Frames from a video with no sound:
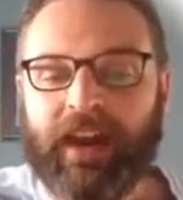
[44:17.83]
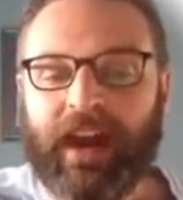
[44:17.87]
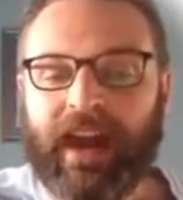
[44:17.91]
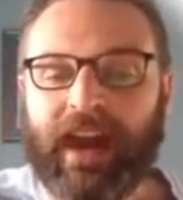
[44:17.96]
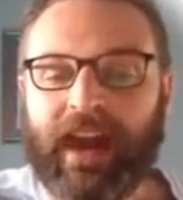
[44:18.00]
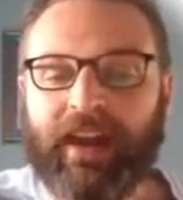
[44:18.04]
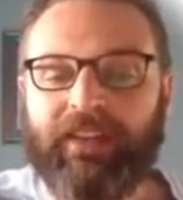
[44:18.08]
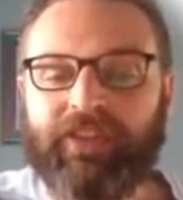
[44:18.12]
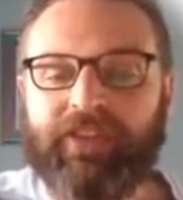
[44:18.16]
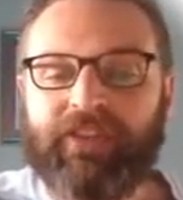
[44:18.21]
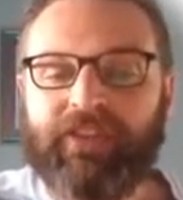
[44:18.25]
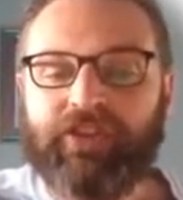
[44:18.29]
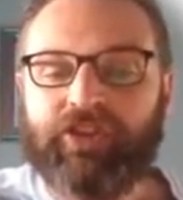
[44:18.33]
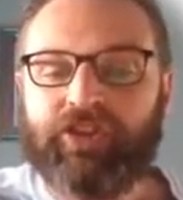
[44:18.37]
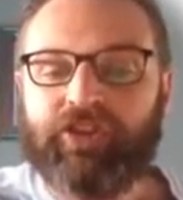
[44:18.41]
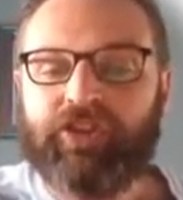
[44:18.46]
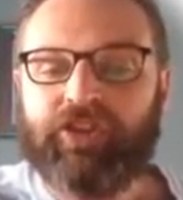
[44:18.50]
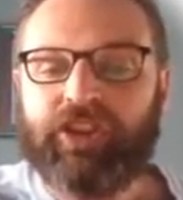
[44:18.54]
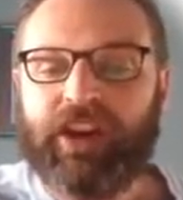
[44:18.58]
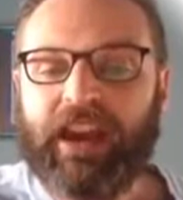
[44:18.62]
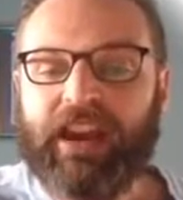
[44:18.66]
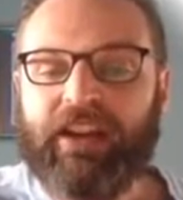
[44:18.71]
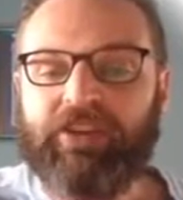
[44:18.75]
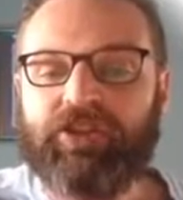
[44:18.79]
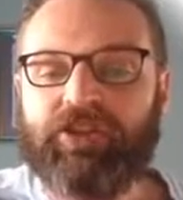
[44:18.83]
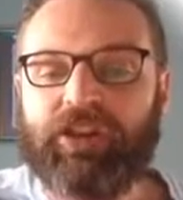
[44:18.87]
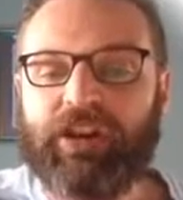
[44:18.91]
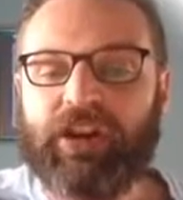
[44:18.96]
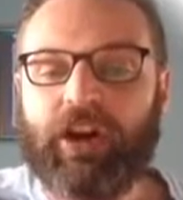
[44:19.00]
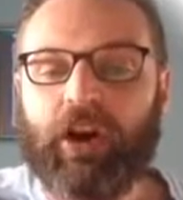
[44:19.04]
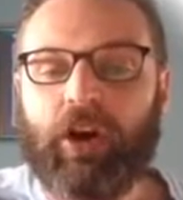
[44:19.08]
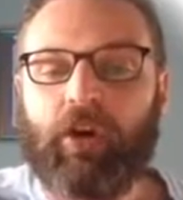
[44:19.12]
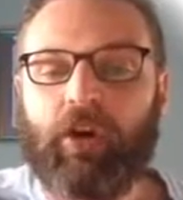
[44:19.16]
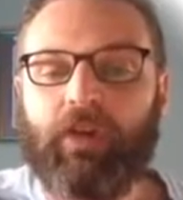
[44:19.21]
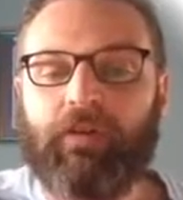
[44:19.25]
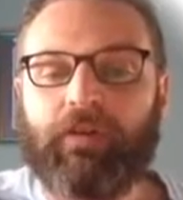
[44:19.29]
as it's
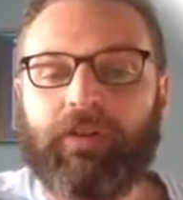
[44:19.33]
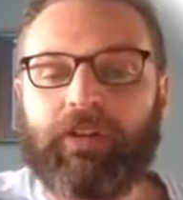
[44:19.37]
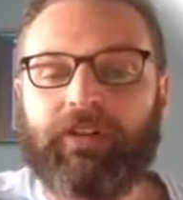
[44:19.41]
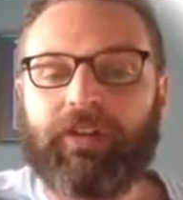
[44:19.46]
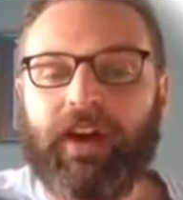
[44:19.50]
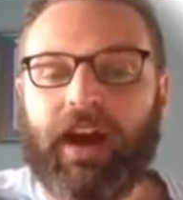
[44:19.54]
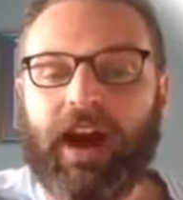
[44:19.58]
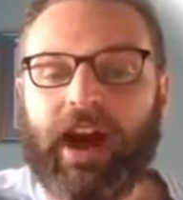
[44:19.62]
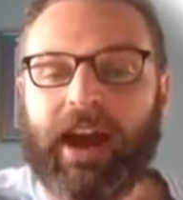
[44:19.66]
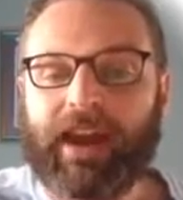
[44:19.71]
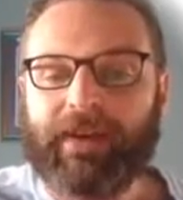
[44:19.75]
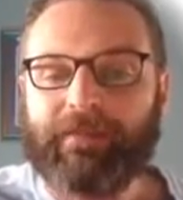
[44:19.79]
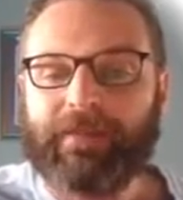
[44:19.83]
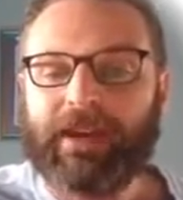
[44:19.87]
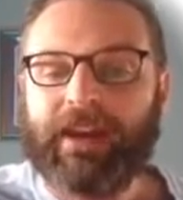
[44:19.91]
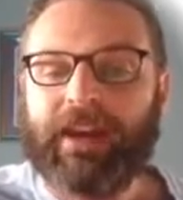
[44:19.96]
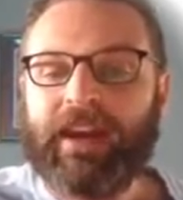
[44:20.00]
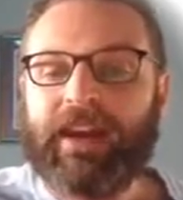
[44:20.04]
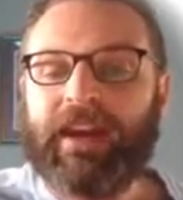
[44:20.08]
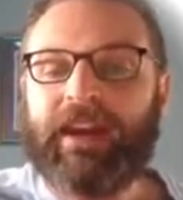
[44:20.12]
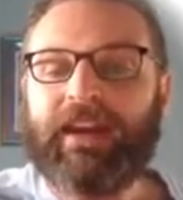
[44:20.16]
changing over time.